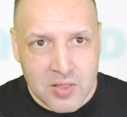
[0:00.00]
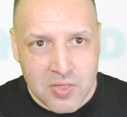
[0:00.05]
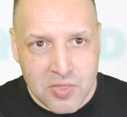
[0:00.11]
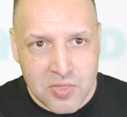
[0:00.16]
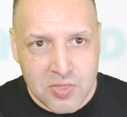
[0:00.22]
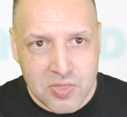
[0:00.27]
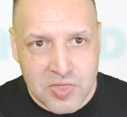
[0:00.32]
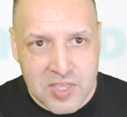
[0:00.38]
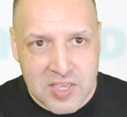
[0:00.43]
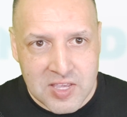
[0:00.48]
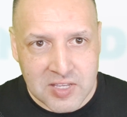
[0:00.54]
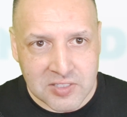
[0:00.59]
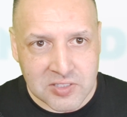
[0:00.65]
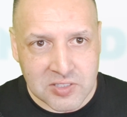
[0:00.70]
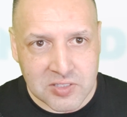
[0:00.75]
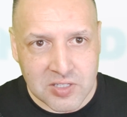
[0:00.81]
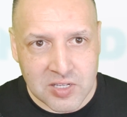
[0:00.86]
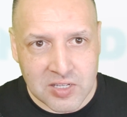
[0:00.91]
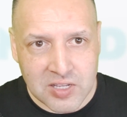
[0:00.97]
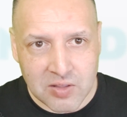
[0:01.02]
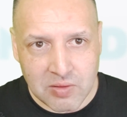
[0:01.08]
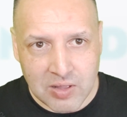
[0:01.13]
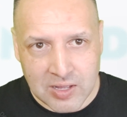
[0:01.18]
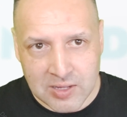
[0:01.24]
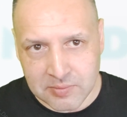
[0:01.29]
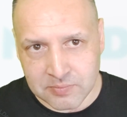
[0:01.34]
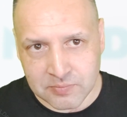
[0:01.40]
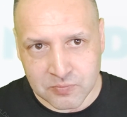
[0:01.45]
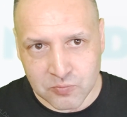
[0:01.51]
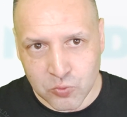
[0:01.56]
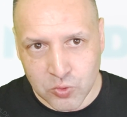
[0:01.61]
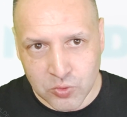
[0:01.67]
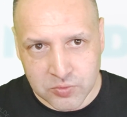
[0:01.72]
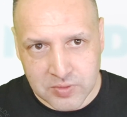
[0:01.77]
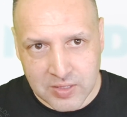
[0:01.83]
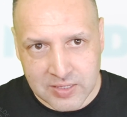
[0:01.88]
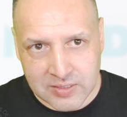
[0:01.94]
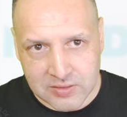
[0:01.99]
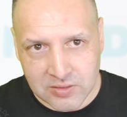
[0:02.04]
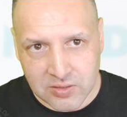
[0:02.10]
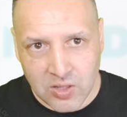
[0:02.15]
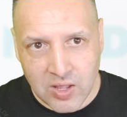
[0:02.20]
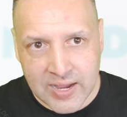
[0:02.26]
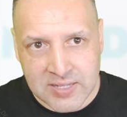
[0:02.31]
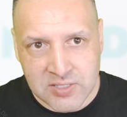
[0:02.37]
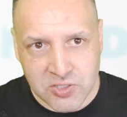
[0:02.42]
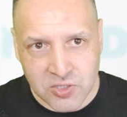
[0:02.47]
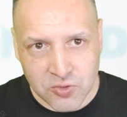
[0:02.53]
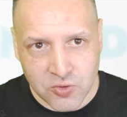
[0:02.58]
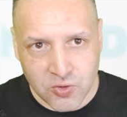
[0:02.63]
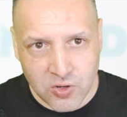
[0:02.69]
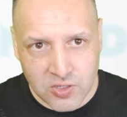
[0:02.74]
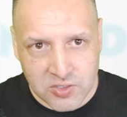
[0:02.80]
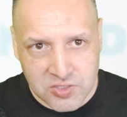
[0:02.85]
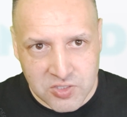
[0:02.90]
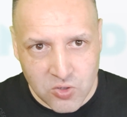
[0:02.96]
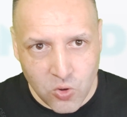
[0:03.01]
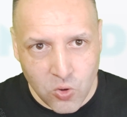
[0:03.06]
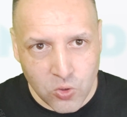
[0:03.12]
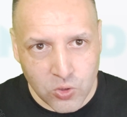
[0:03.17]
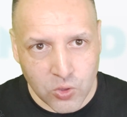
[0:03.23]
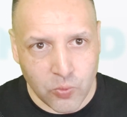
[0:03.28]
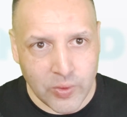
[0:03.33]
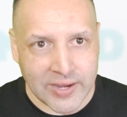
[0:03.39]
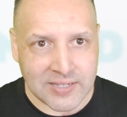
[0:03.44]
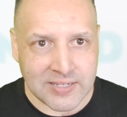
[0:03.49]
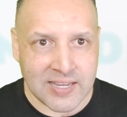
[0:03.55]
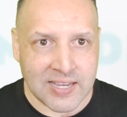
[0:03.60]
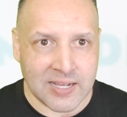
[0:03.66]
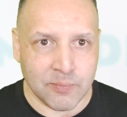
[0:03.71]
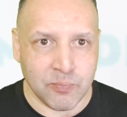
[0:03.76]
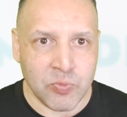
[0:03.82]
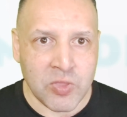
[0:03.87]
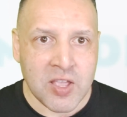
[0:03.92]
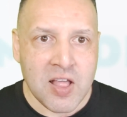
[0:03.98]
this. That lines across all the way down.